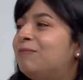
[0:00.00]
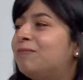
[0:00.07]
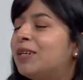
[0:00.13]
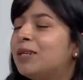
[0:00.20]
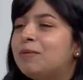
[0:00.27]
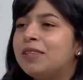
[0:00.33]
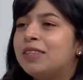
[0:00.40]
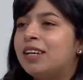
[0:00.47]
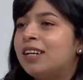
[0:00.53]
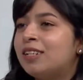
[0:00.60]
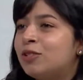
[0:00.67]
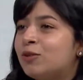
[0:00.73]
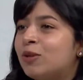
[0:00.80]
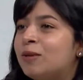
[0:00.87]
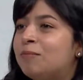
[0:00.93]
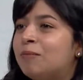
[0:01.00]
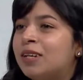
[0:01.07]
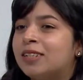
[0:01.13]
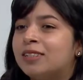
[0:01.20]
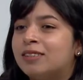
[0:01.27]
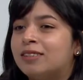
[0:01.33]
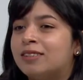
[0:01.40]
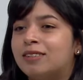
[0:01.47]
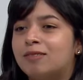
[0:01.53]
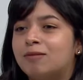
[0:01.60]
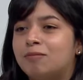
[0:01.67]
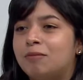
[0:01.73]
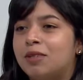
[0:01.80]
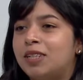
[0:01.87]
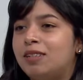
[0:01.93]
Maybe that's what makes
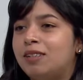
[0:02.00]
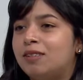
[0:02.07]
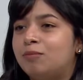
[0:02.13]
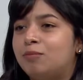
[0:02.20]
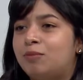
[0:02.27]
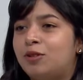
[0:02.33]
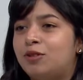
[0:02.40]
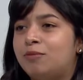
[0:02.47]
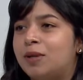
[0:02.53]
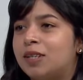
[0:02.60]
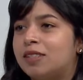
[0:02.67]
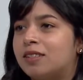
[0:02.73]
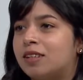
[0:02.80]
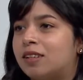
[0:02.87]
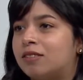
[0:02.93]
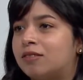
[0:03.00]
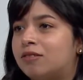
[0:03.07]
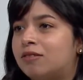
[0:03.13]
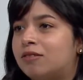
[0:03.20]
me improve myself.